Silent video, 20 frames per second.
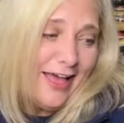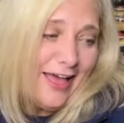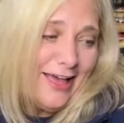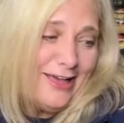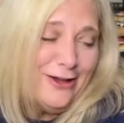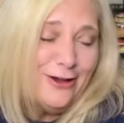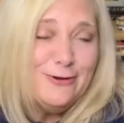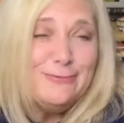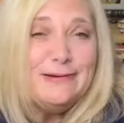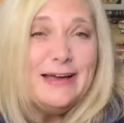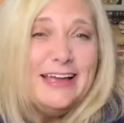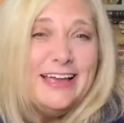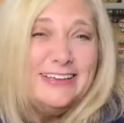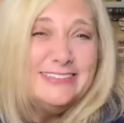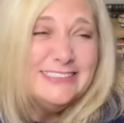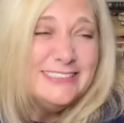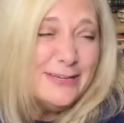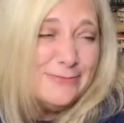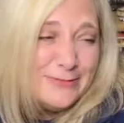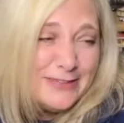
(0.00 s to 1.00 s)
I hope I have
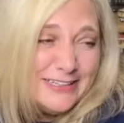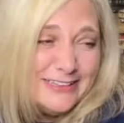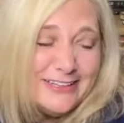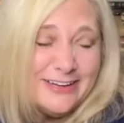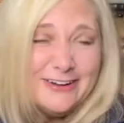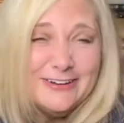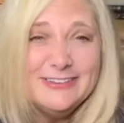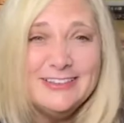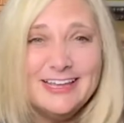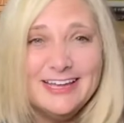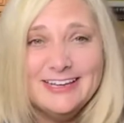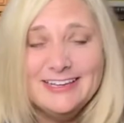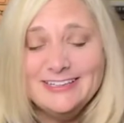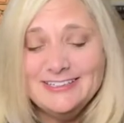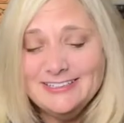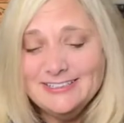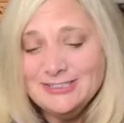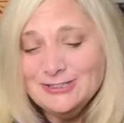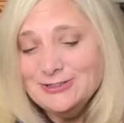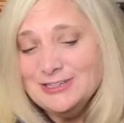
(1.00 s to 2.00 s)
something there that
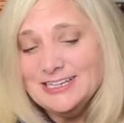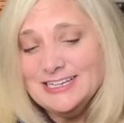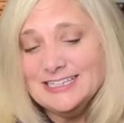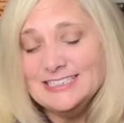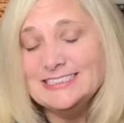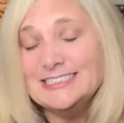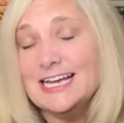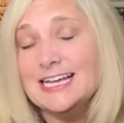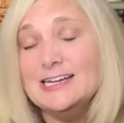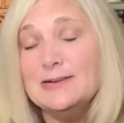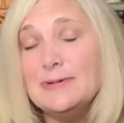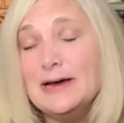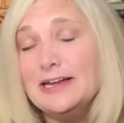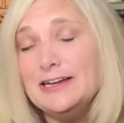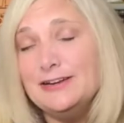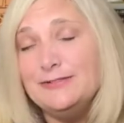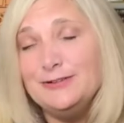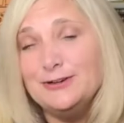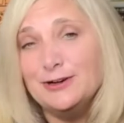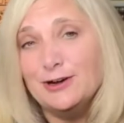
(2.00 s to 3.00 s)
you get excited about
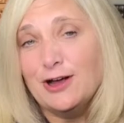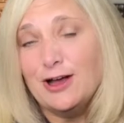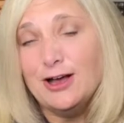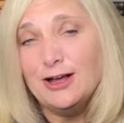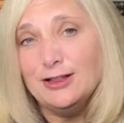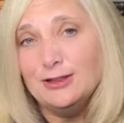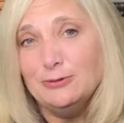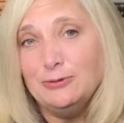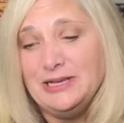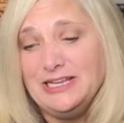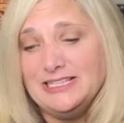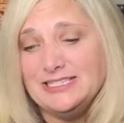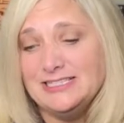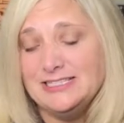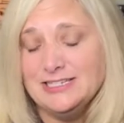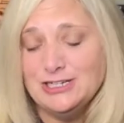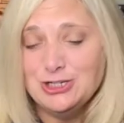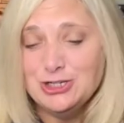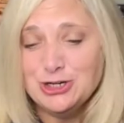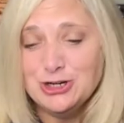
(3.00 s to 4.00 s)
if you're a Halloween
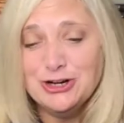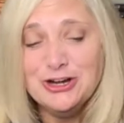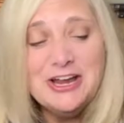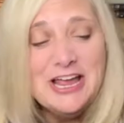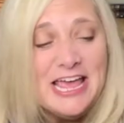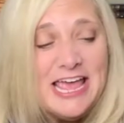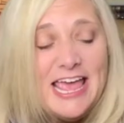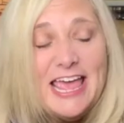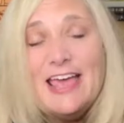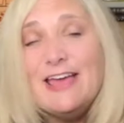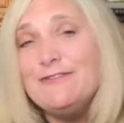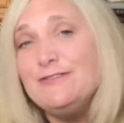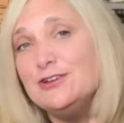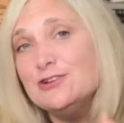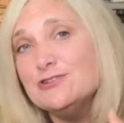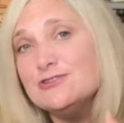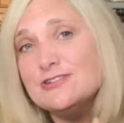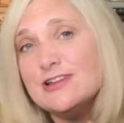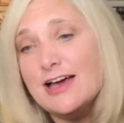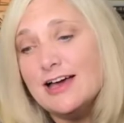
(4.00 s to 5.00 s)
stitcher. If
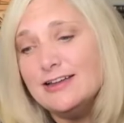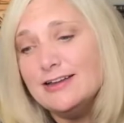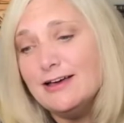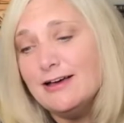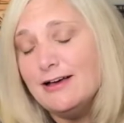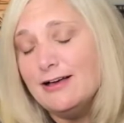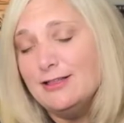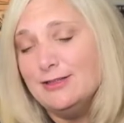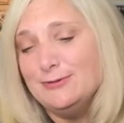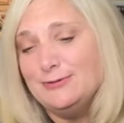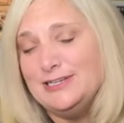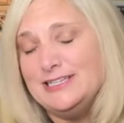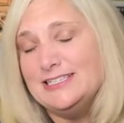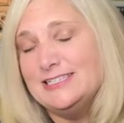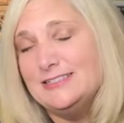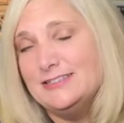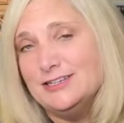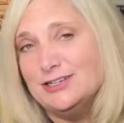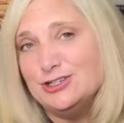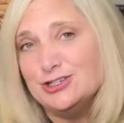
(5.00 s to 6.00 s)
you're not a Halloween
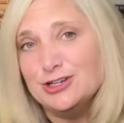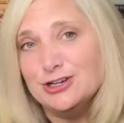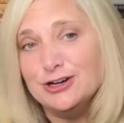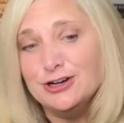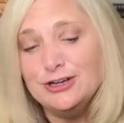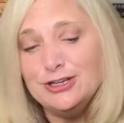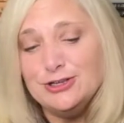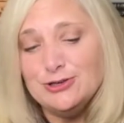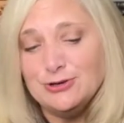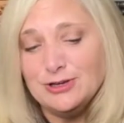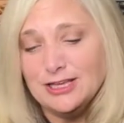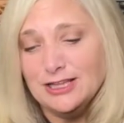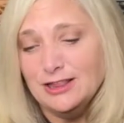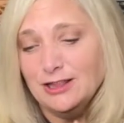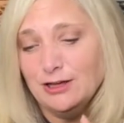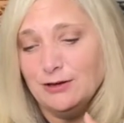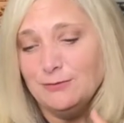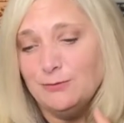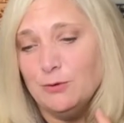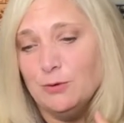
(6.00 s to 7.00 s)
stitcher, you can
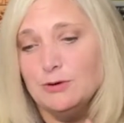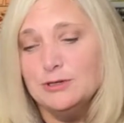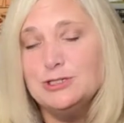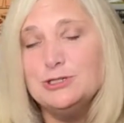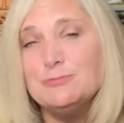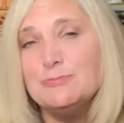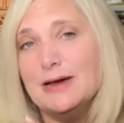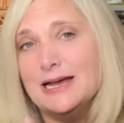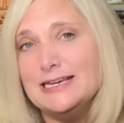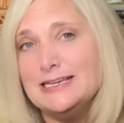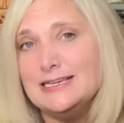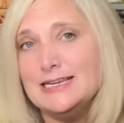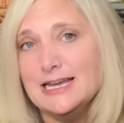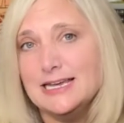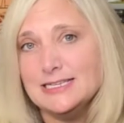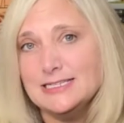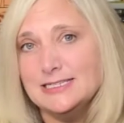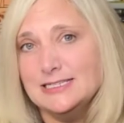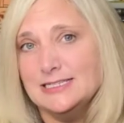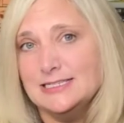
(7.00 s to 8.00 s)
look forward to my
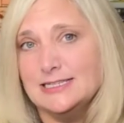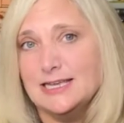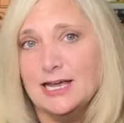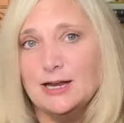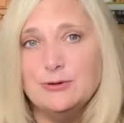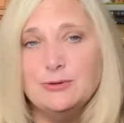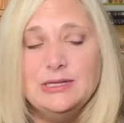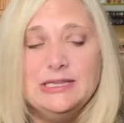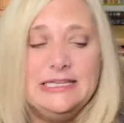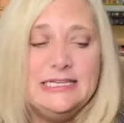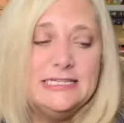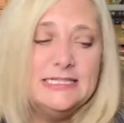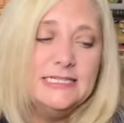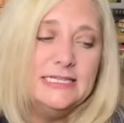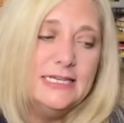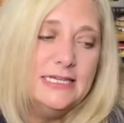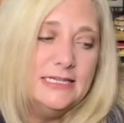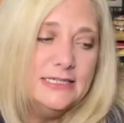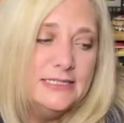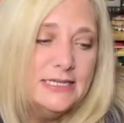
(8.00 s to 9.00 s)
next design
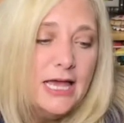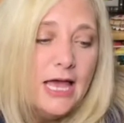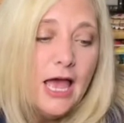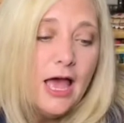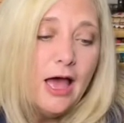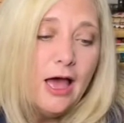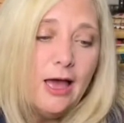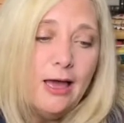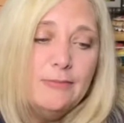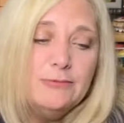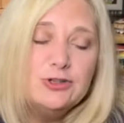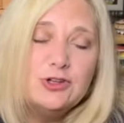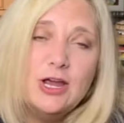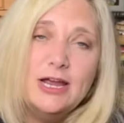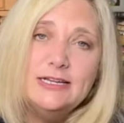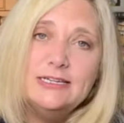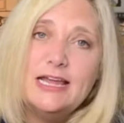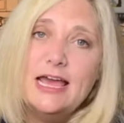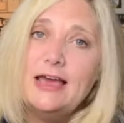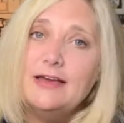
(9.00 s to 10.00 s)
releases. I'm
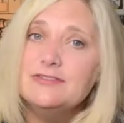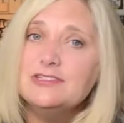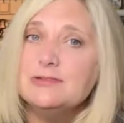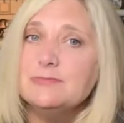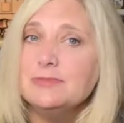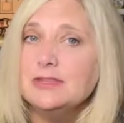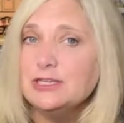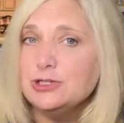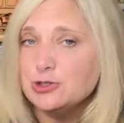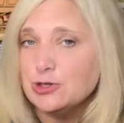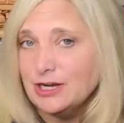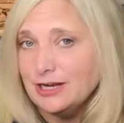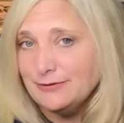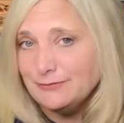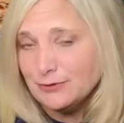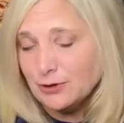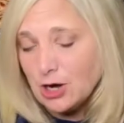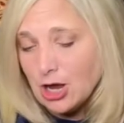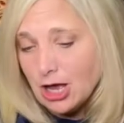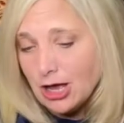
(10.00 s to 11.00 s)
trying to have some things ready
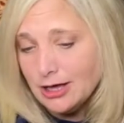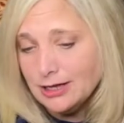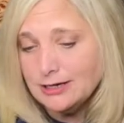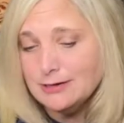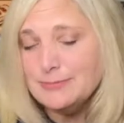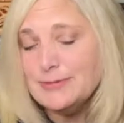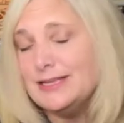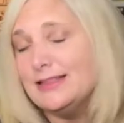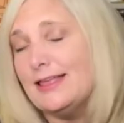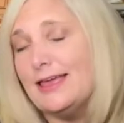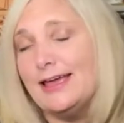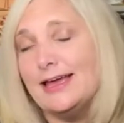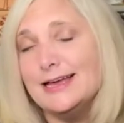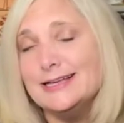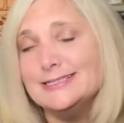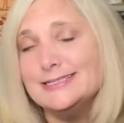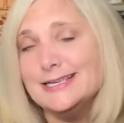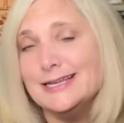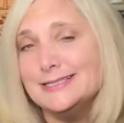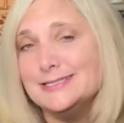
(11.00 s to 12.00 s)
for autumn and like I
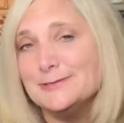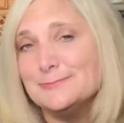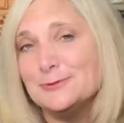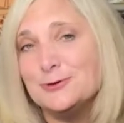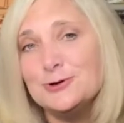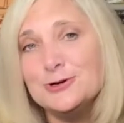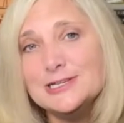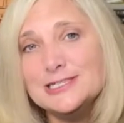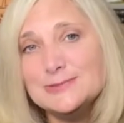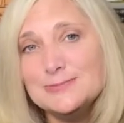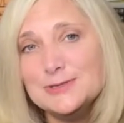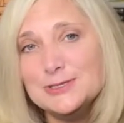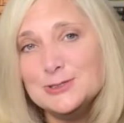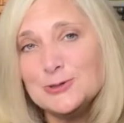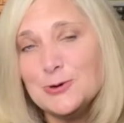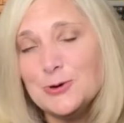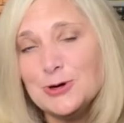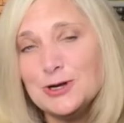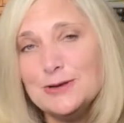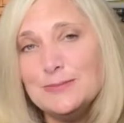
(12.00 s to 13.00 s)
said, some Christmas
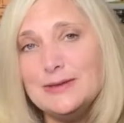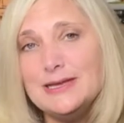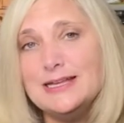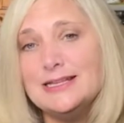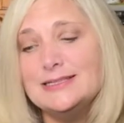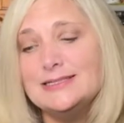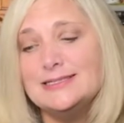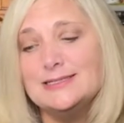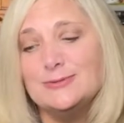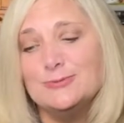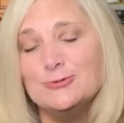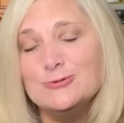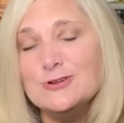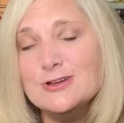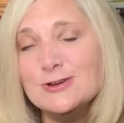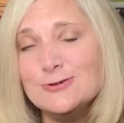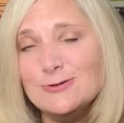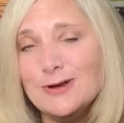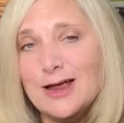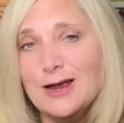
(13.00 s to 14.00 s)
ornaments, some
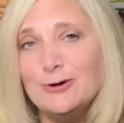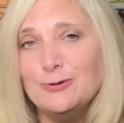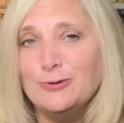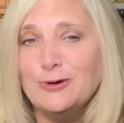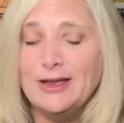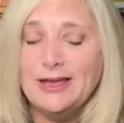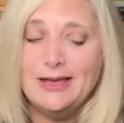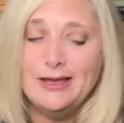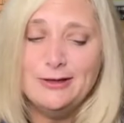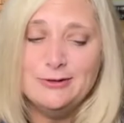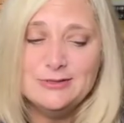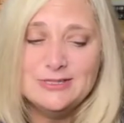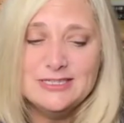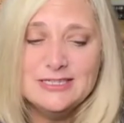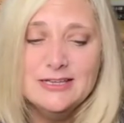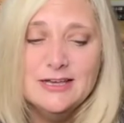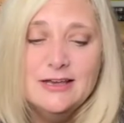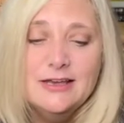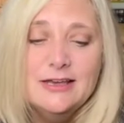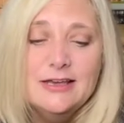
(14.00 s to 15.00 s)
rickrack
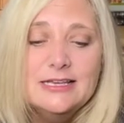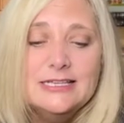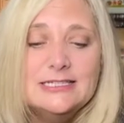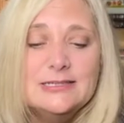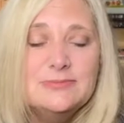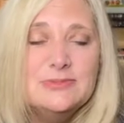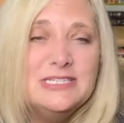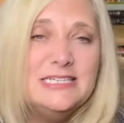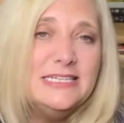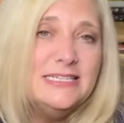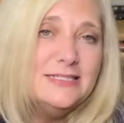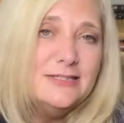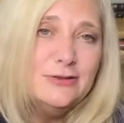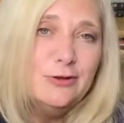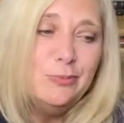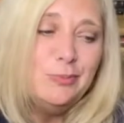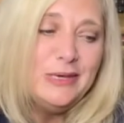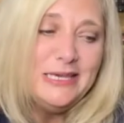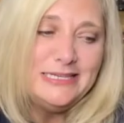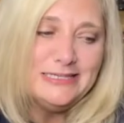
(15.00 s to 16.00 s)
rounds, some
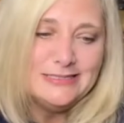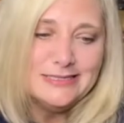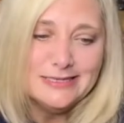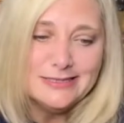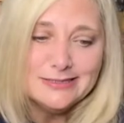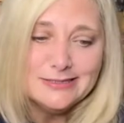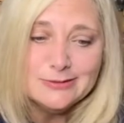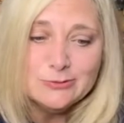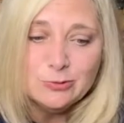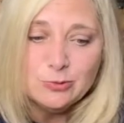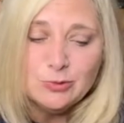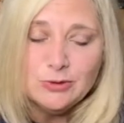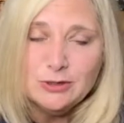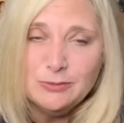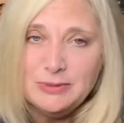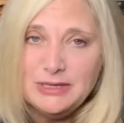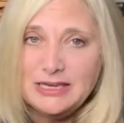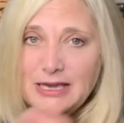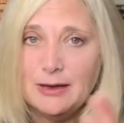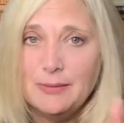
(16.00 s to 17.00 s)
seasonal pieces
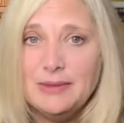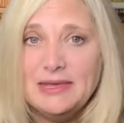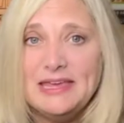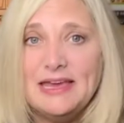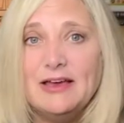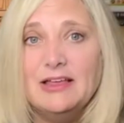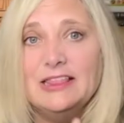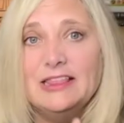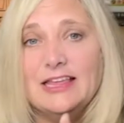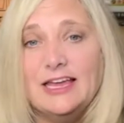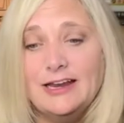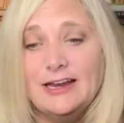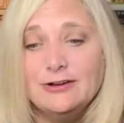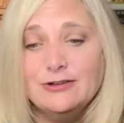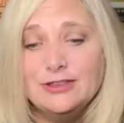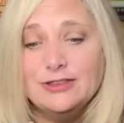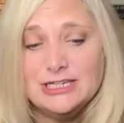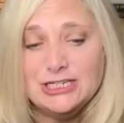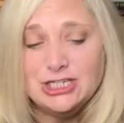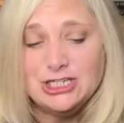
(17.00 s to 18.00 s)
will be coming out
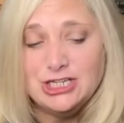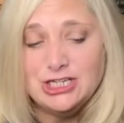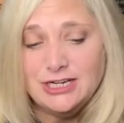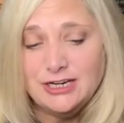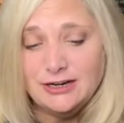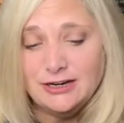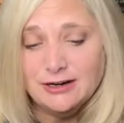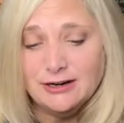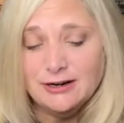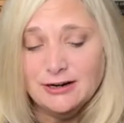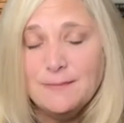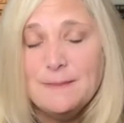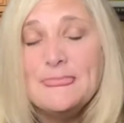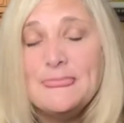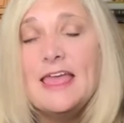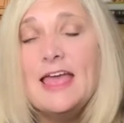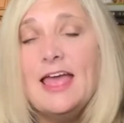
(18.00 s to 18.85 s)
later this year.